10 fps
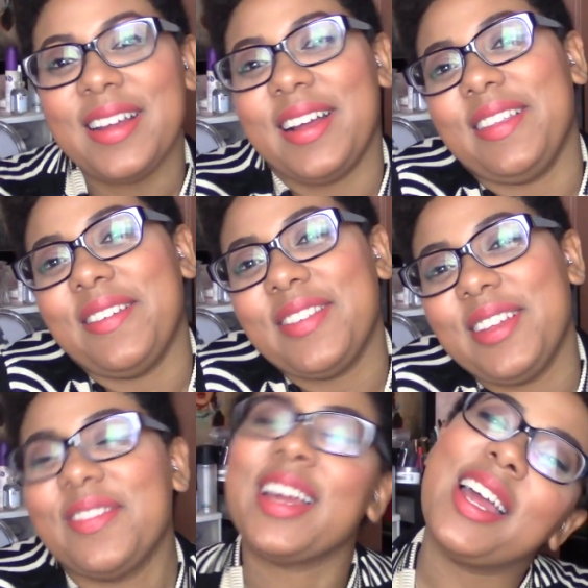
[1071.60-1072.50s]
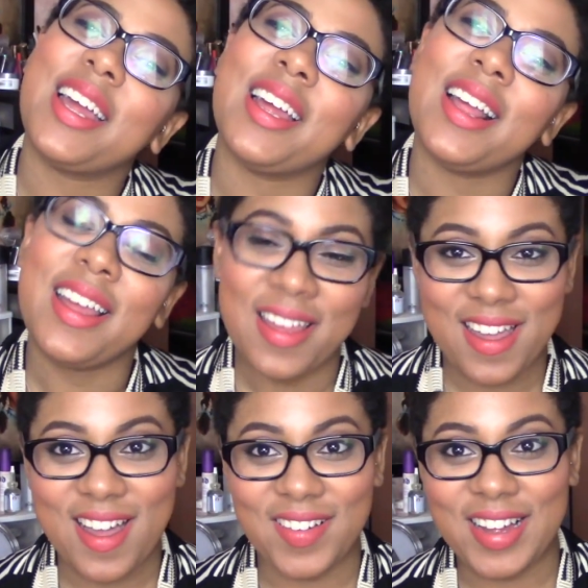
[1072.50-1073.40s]
I love them.
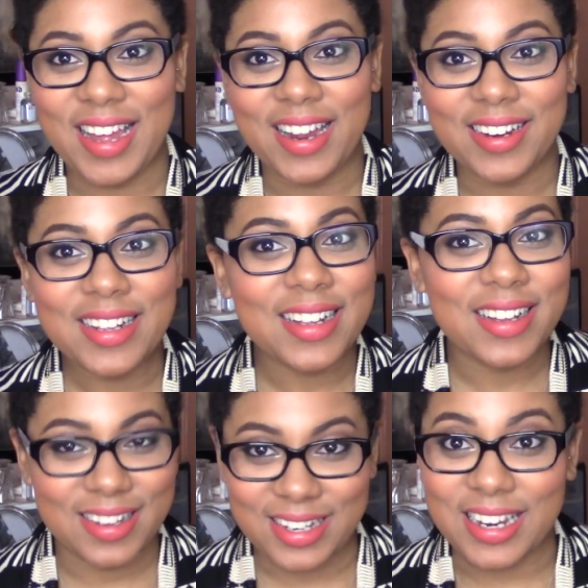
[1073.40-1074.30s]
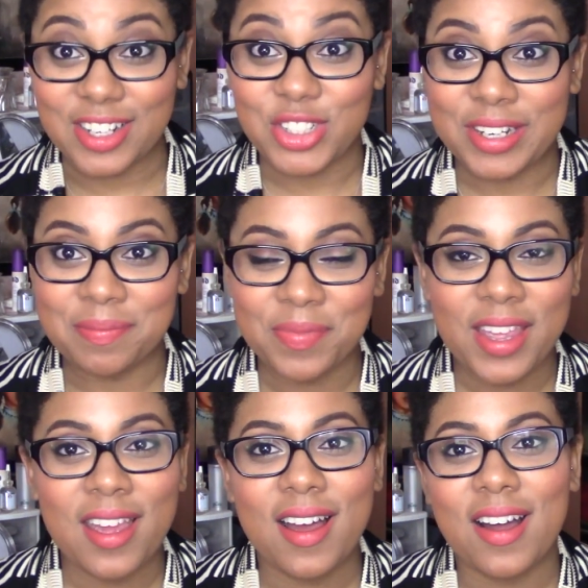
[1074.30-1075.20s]
Okay, addiction.
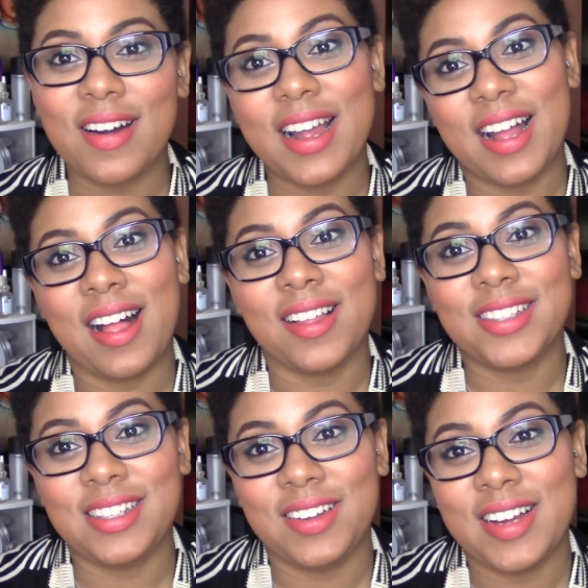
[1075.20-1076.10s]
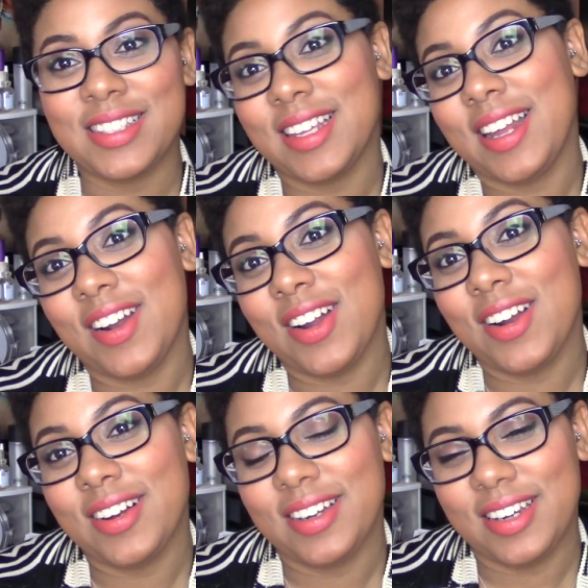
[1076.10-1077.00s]
Alright, I'll see you guys
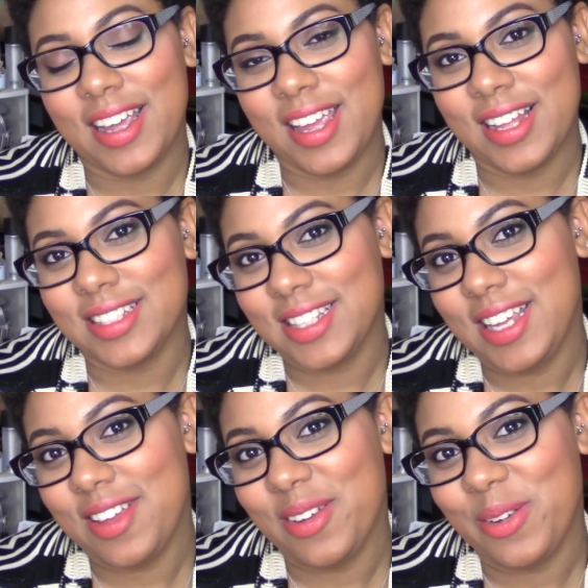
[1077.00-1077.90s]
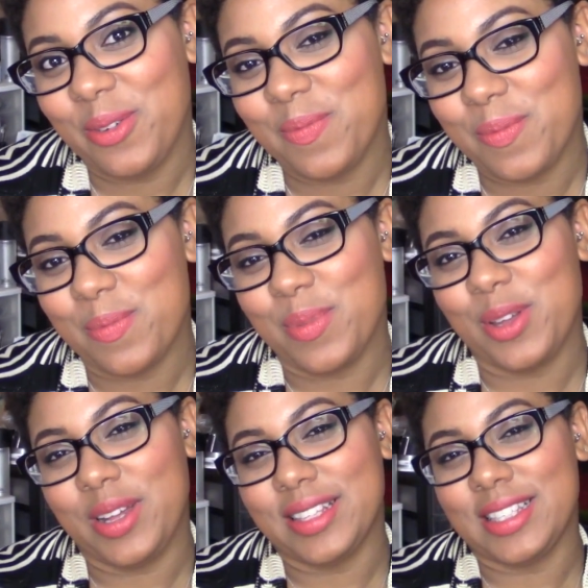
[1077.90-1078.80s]
later. I can't see you, but
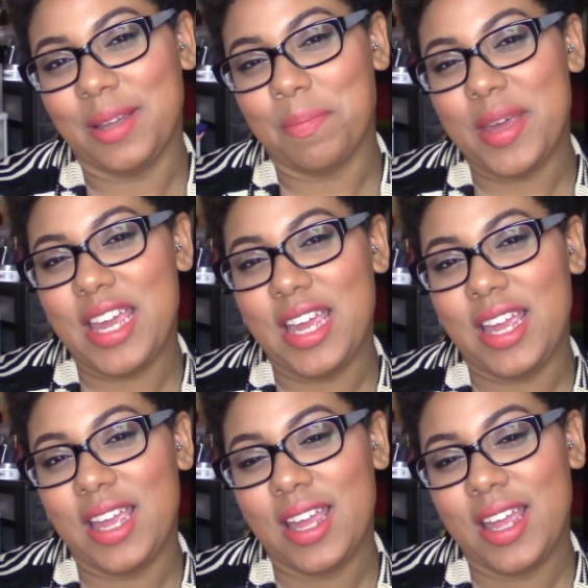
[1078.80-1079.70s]
you can see me.